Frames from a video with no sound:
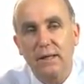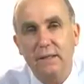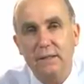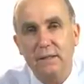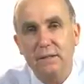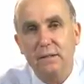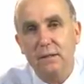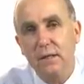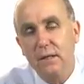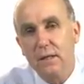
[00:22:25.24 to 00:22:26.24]

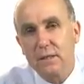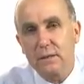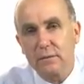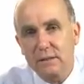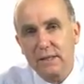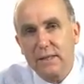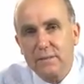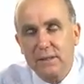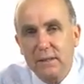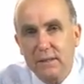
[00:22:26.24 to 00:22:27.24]
existed. So it seems that